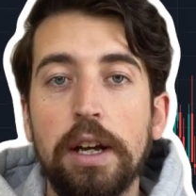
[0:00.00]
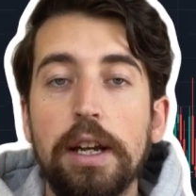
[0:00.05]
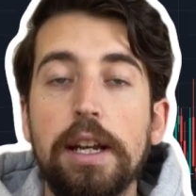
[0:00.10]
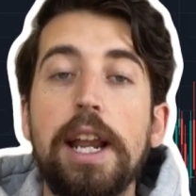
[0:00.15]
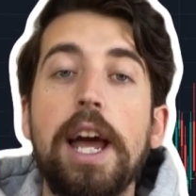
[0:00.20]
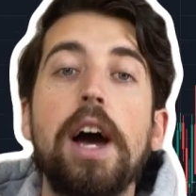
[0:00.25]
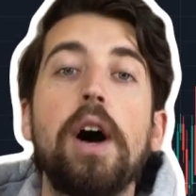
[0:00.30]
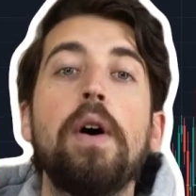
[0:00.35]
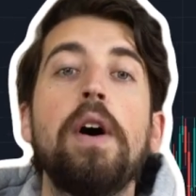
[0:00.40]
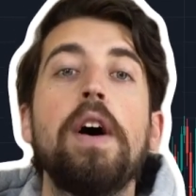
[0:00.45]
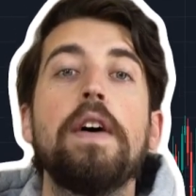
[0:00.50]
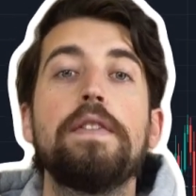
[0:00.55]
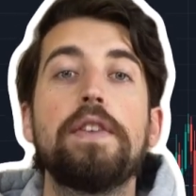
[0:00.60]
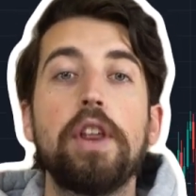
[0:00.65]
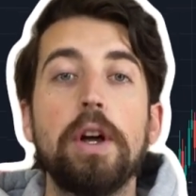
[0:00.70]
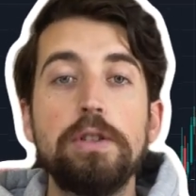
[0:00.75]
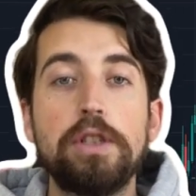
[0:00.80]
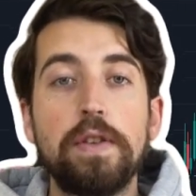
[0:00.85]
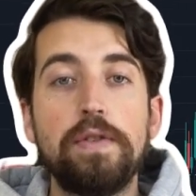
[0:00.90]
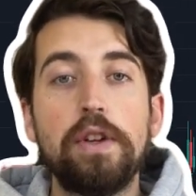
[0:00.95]
Now, for
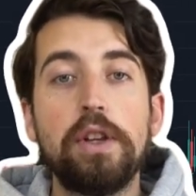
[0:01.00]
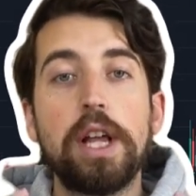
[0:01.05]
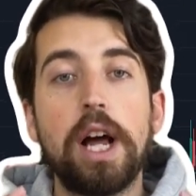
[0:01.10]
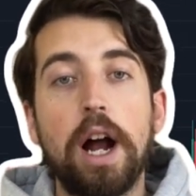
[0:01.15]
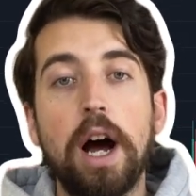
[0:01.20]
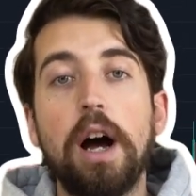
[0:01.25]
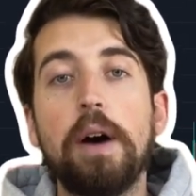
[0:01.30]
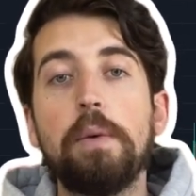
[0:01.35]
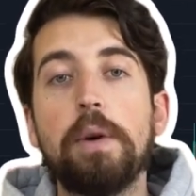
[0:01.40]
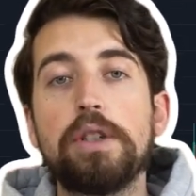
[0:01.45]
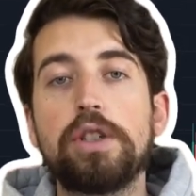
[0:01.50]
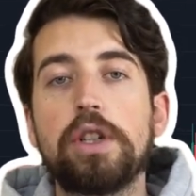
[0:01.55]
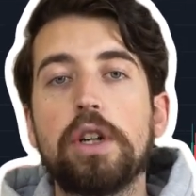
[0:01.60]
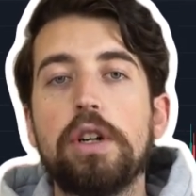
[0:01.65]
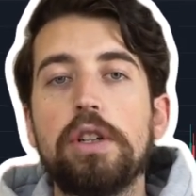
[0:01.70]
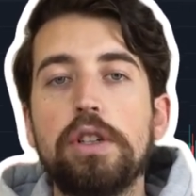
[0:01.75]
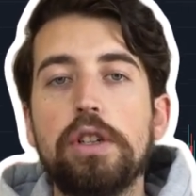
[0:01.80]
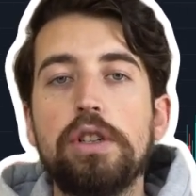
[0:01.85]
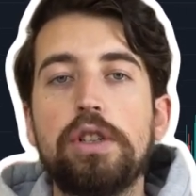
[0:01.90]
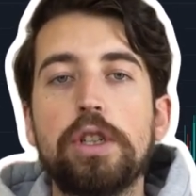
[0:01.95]
those of you that are watching
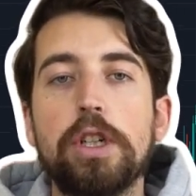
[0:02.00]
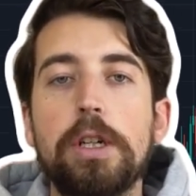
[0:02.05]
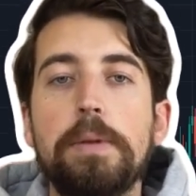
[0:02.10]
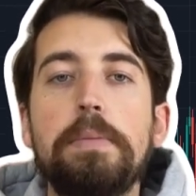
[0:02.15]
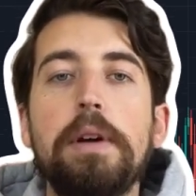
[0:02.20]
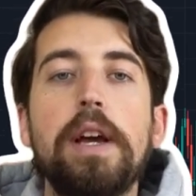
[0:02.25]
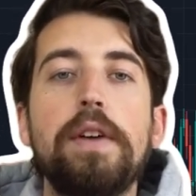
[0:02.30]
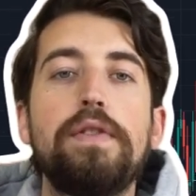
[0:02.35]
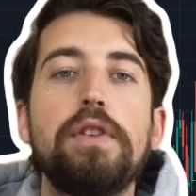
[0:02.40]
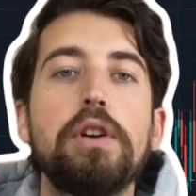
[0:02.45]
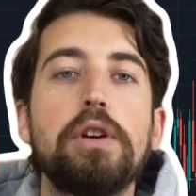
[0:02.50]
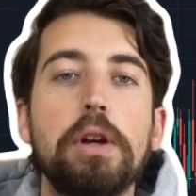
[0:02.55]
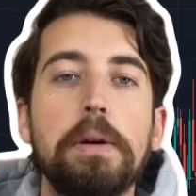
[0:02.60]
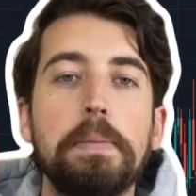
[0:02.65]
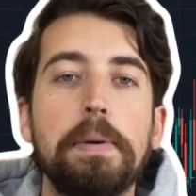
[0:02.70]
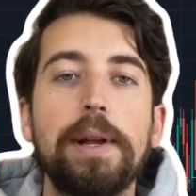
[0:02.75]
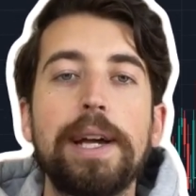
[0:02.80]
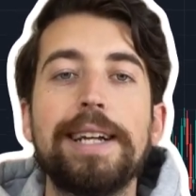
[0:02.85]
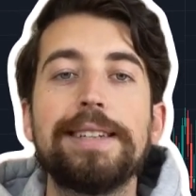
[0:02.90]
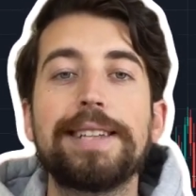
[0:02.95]
on YouTube, if you could
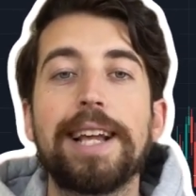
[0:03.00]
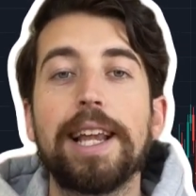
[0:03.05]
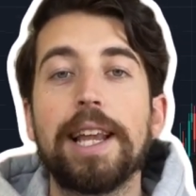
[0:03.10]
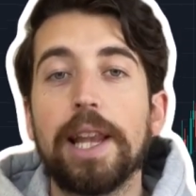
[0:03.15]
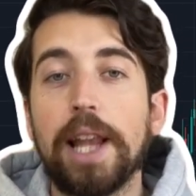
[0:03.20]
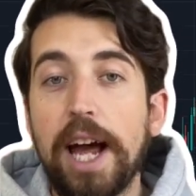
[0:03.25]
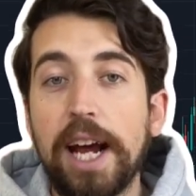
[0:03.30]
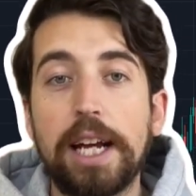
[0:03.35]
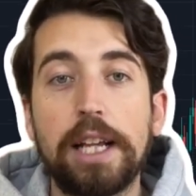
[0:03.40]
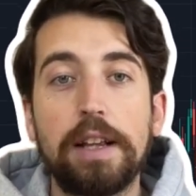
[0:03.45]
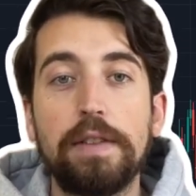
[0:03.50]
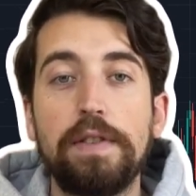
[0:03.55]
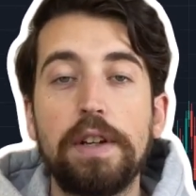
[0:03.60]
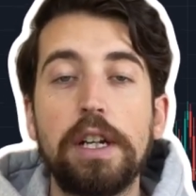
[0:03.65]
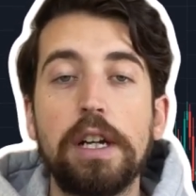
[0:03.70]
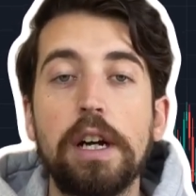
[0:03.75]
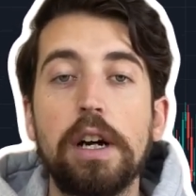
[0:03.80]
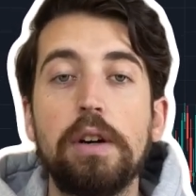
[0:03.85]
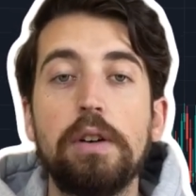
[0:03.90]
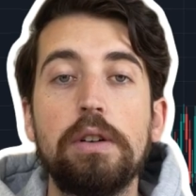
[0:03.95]
please like the
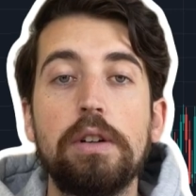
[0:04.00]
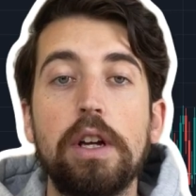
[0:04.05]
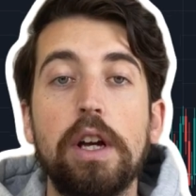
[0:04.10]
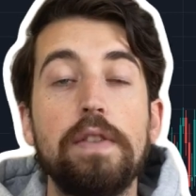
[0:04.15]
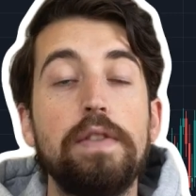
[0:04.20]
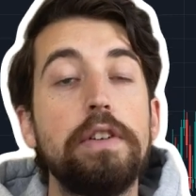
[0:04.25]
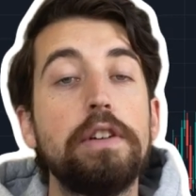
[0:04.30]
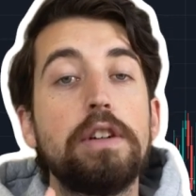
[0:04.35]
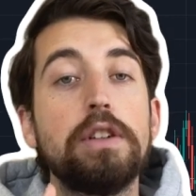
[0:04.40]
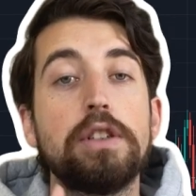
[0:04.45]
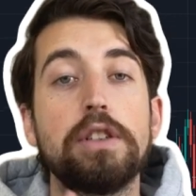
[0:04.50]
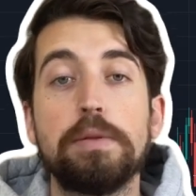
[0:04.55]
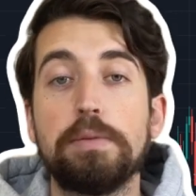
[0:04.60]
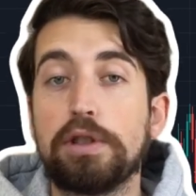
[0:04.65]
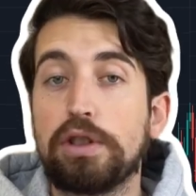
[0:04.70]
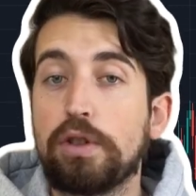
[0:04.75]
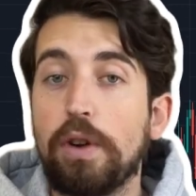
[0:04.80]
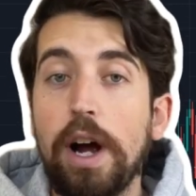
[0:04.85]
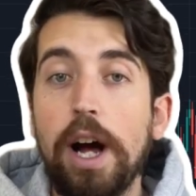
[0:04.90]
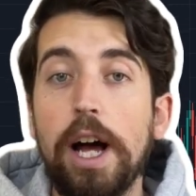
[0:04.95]
video, if you could
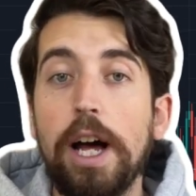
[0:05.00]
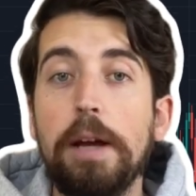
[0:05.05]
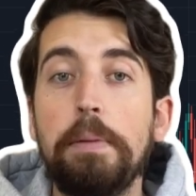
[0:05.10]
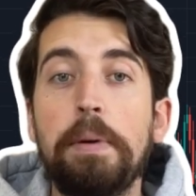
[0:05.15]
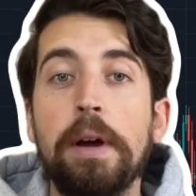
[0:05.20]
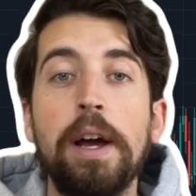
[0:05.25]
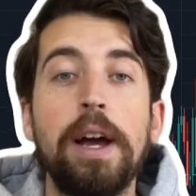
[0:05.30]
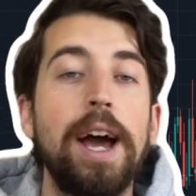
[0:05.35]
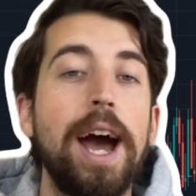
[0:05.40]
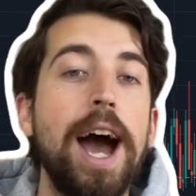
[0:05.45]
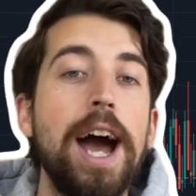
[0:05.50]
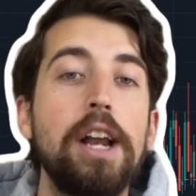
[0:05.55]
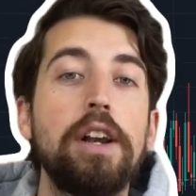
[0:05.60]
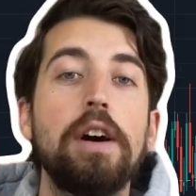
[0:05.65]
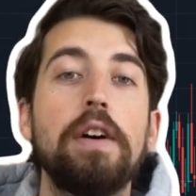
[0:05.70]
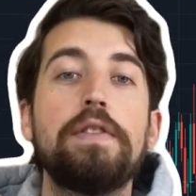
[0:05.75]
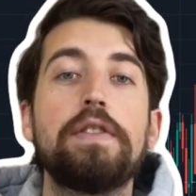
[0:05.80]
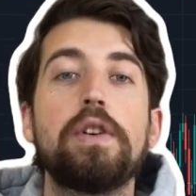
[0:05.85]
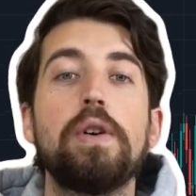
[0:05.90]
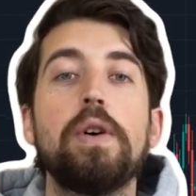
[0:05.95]
subscribe, and
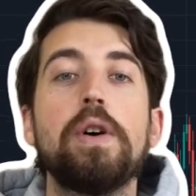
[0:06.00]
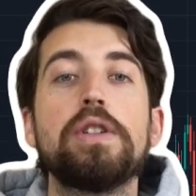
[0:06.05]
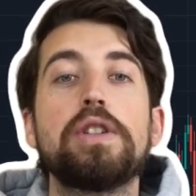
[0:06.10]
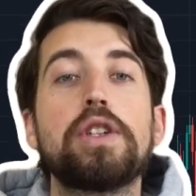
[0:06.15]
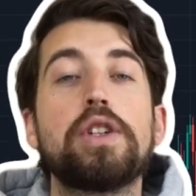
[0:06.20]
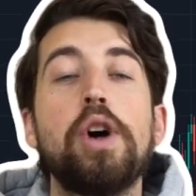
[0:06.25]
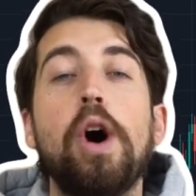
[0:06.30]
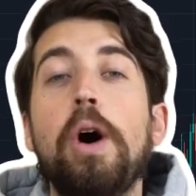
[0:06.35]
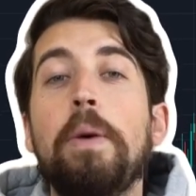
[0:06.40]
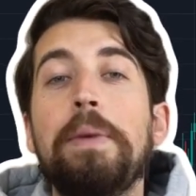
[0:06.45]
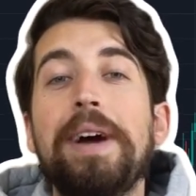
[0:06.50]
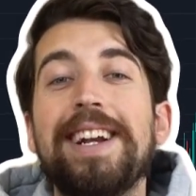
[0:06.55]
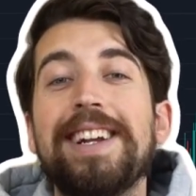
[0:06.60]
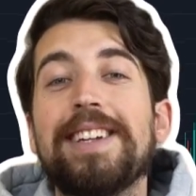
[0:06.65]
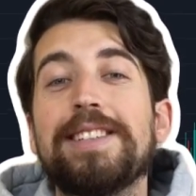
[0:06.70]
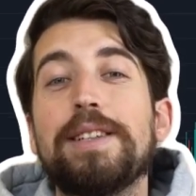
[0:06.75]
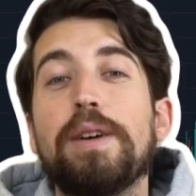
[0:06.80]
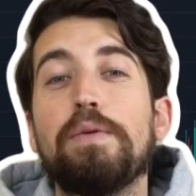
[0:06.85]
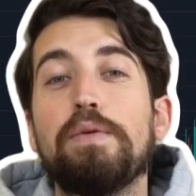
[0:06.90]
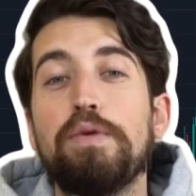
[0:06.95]
of course comment,
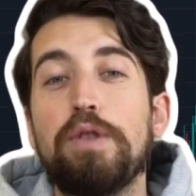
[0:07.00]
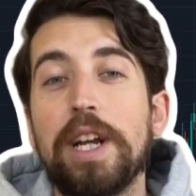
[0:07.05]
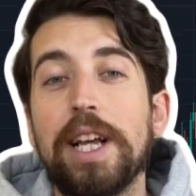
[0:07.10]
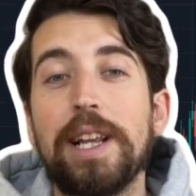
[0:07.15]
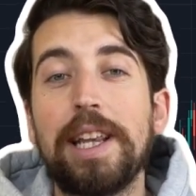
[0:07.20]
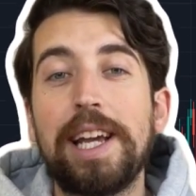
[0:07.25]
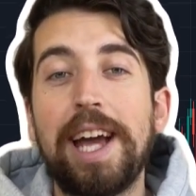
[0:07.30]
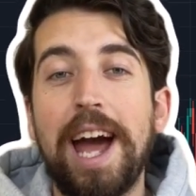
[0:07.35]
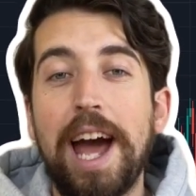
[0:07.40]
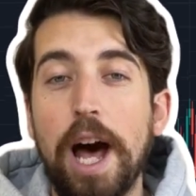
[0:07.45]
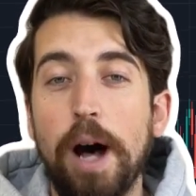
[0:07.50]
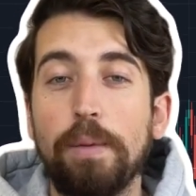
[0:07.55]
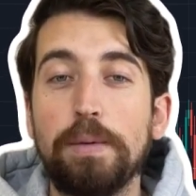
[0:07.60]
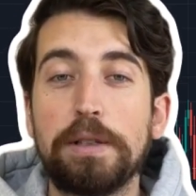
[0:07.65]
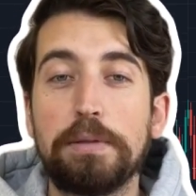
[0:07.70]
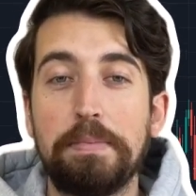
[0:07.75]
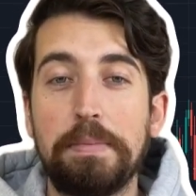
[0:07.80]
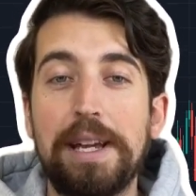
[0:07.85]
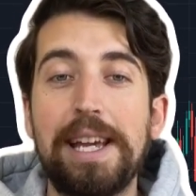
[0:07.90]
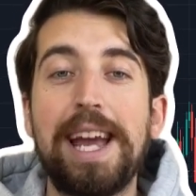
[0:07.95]
because it really
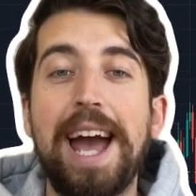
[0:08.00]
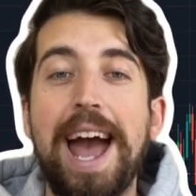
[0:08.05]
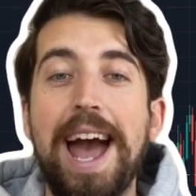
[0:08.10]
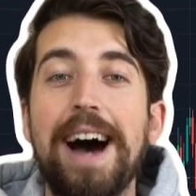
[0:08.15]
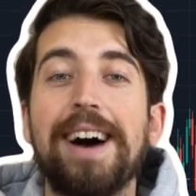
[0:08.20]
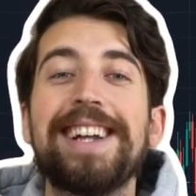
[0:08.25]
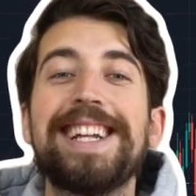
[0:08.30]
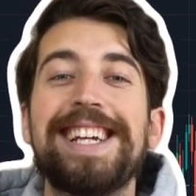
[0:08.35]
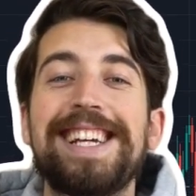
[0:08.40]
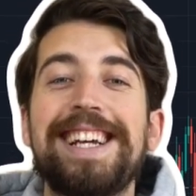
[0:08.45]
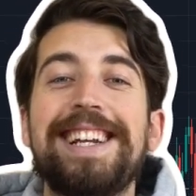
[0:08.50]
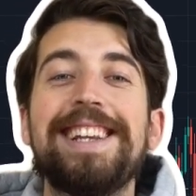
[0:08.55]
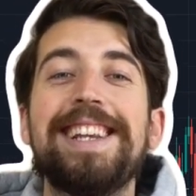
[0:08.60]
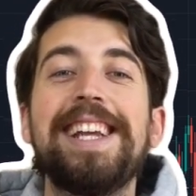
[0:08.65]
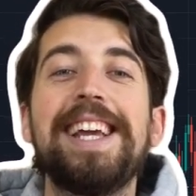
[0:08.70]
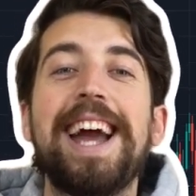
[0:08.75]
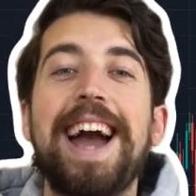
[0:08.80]
helps me out in the